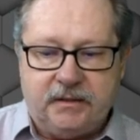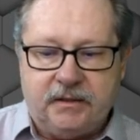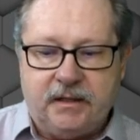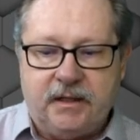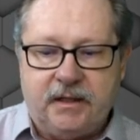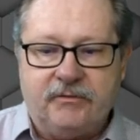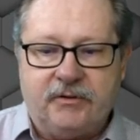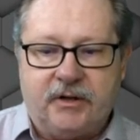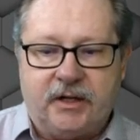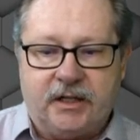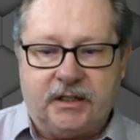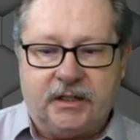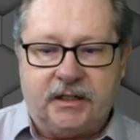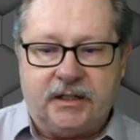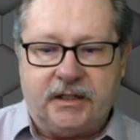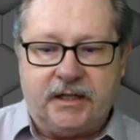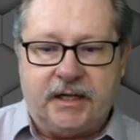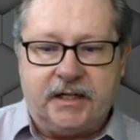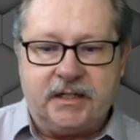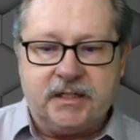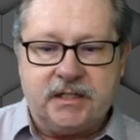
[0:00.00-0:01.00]
If I click
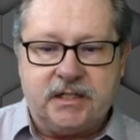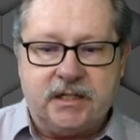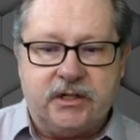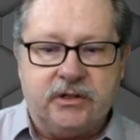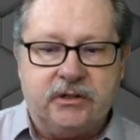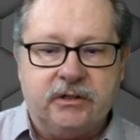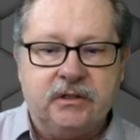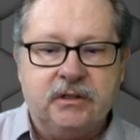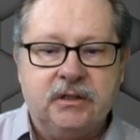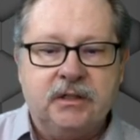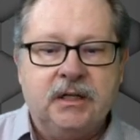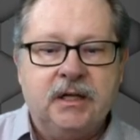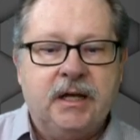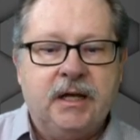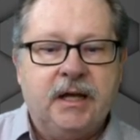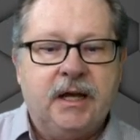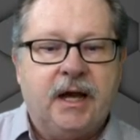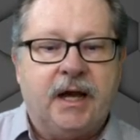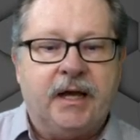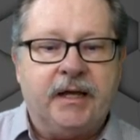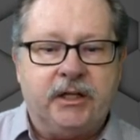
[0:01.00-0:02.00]
next here,
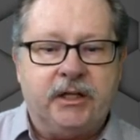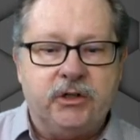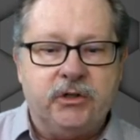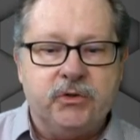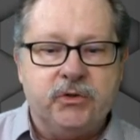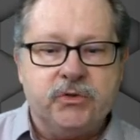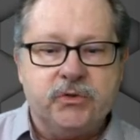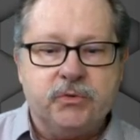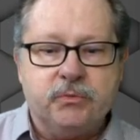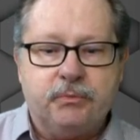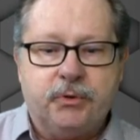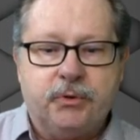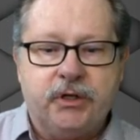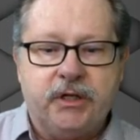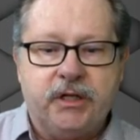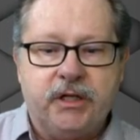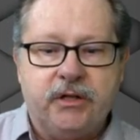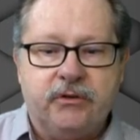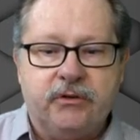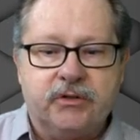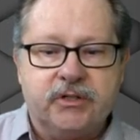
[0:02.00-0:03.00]
I can use put
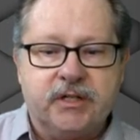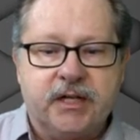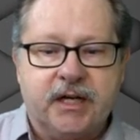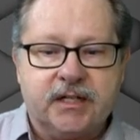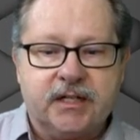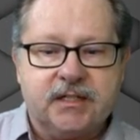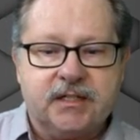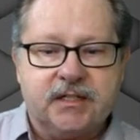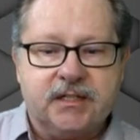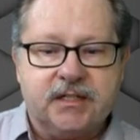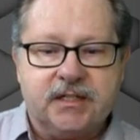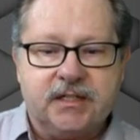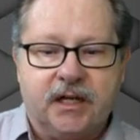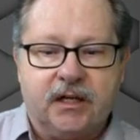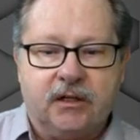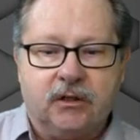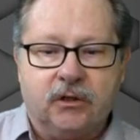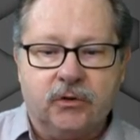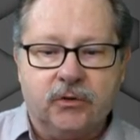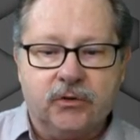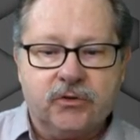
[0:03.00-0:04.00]
either text to say
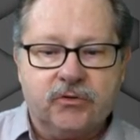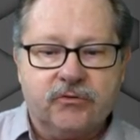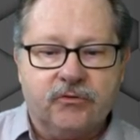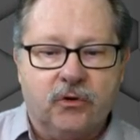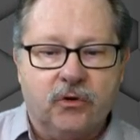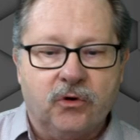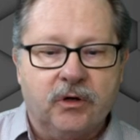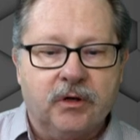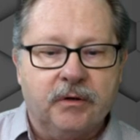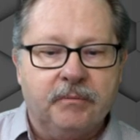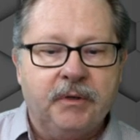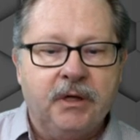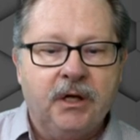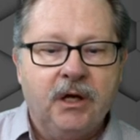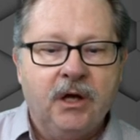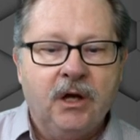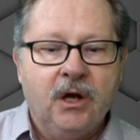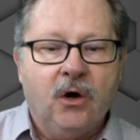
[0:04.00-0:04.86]
close form